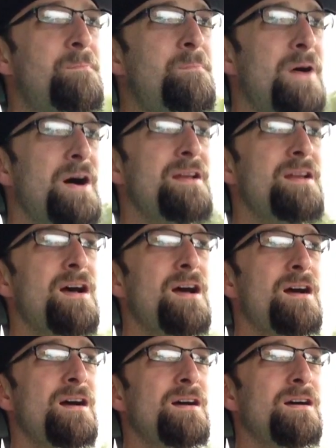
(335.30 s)
But
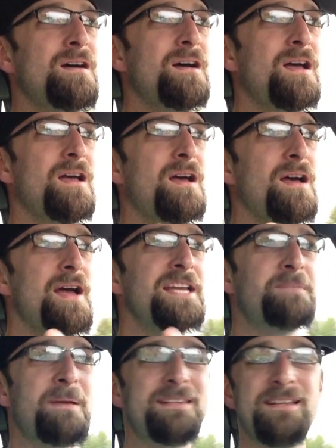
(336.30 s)
I
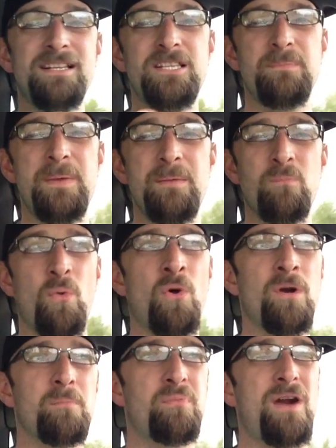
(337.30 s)
expected it to be
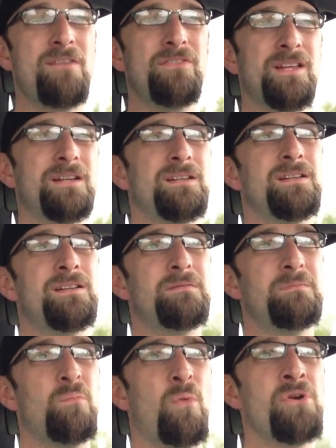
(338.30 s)
more prevalent,
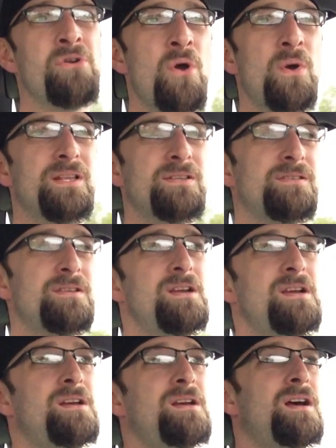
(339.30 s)
more noticed.
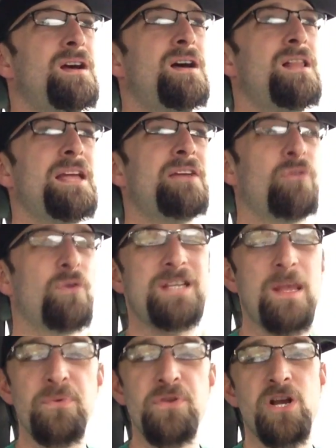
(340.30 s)
Like, for
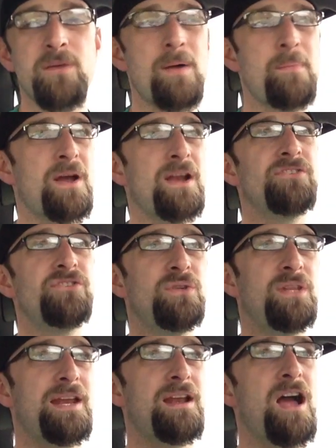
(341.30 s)
example, you come up on a
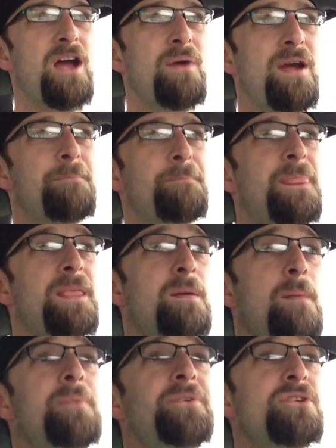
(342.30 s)
2-lane highway, you come
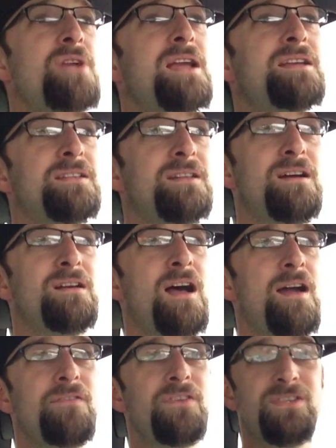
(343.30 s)
up to your exit.
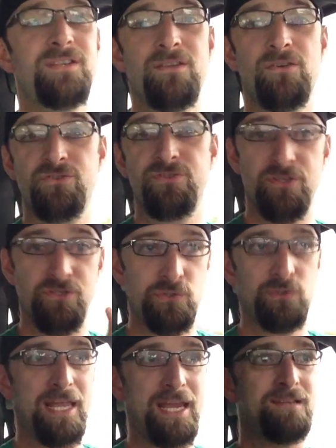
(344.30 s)
Obviously, there's the
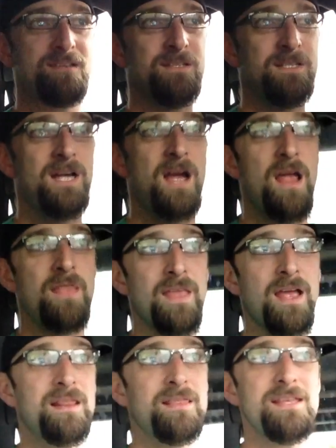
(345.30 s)
2 lanes, and
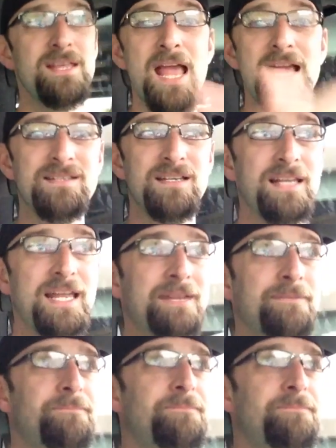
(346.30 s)
then the exit lane.